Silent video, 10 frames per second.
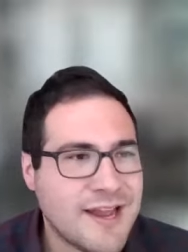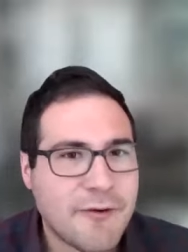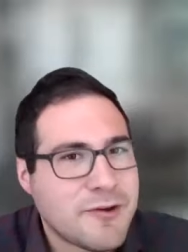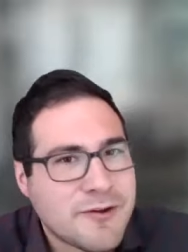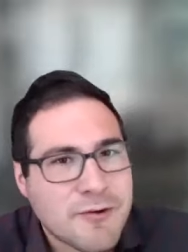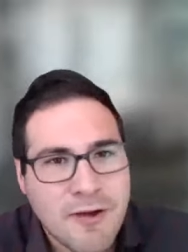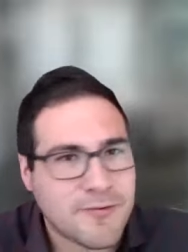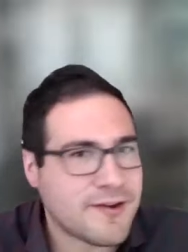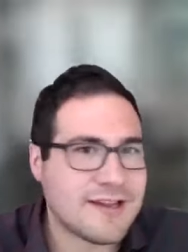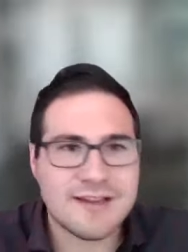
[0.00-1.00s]
Equity
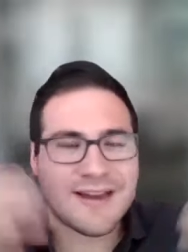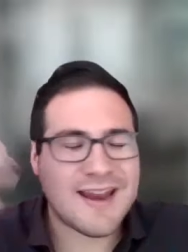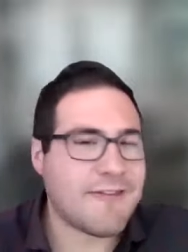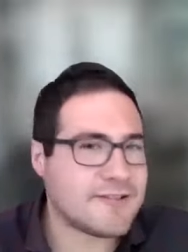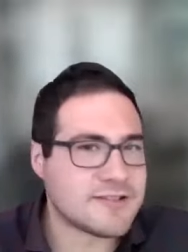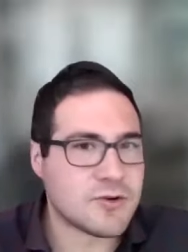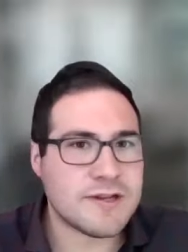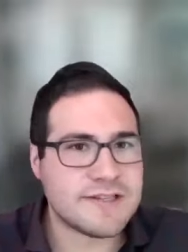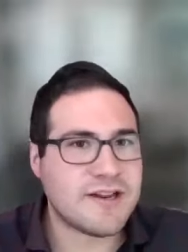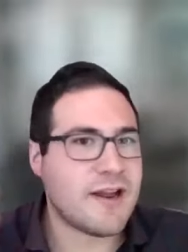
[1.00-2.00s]
crowdfunding, it didn't have its
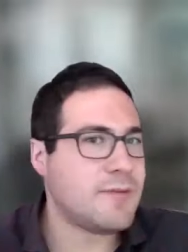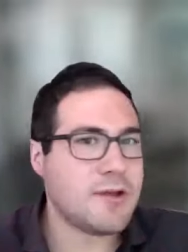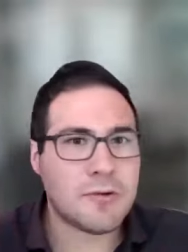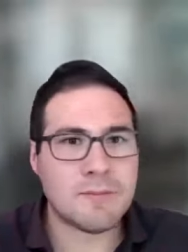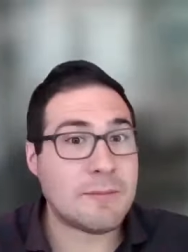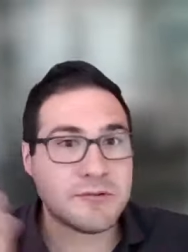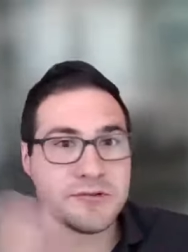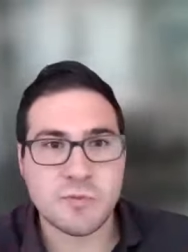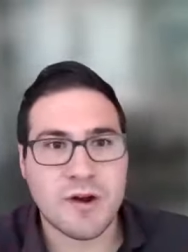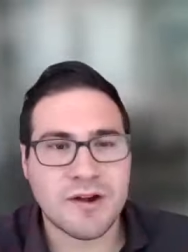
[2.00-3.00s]
crazy debut and people
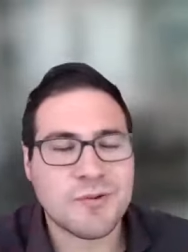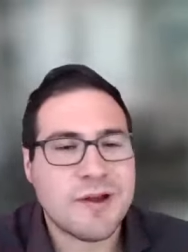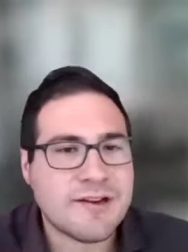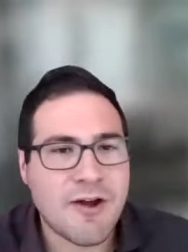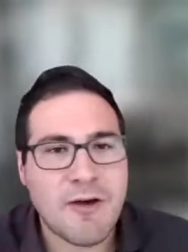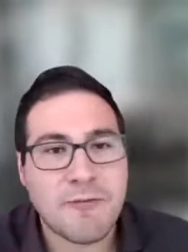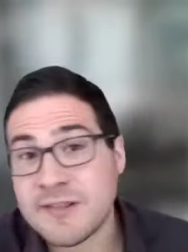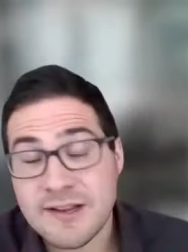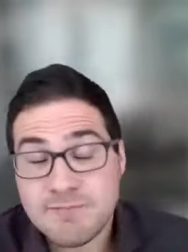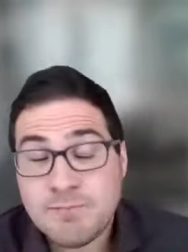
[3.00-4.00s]
just wanted to write it off.
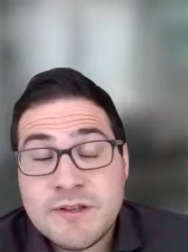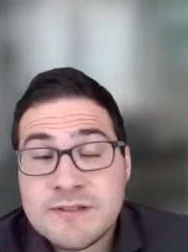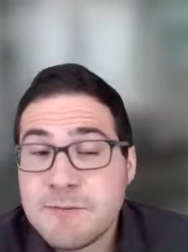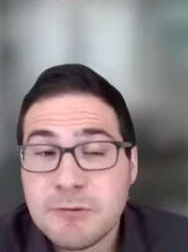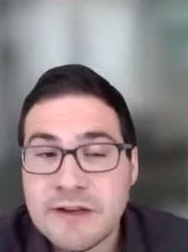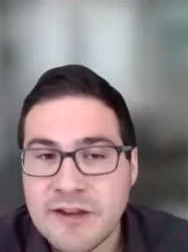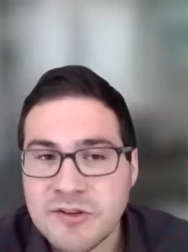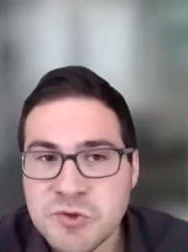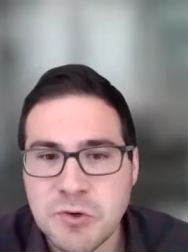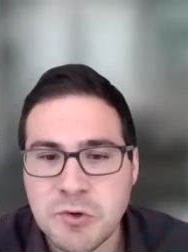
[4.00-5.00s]
And that that's simply not
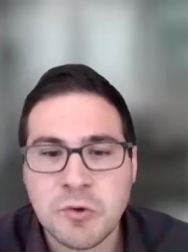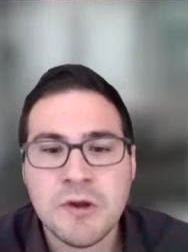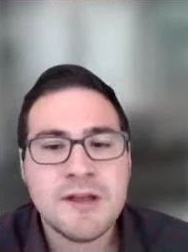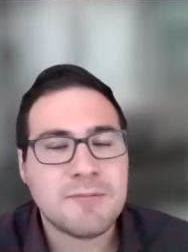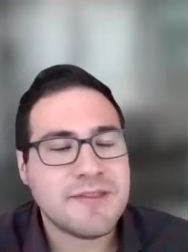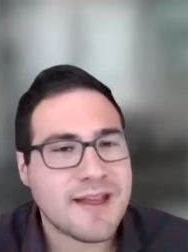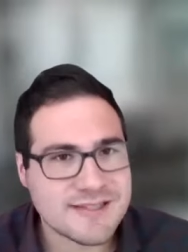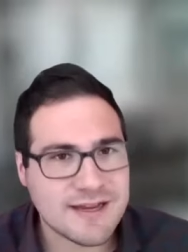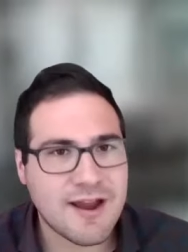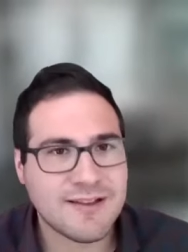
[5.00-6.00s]
true, but
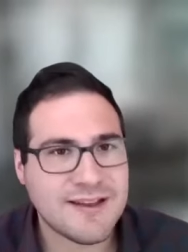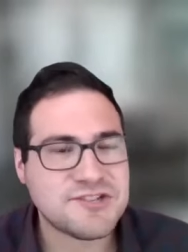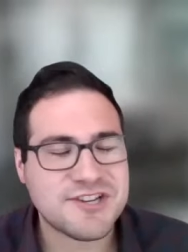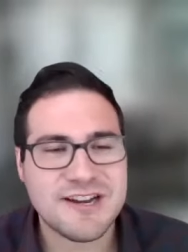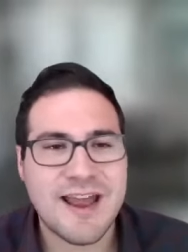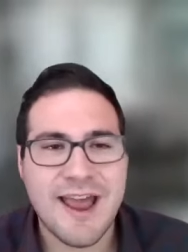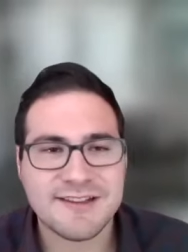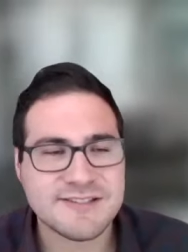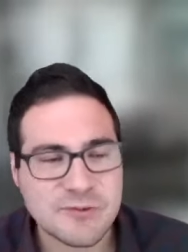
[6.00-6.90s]
that's the connotation it had.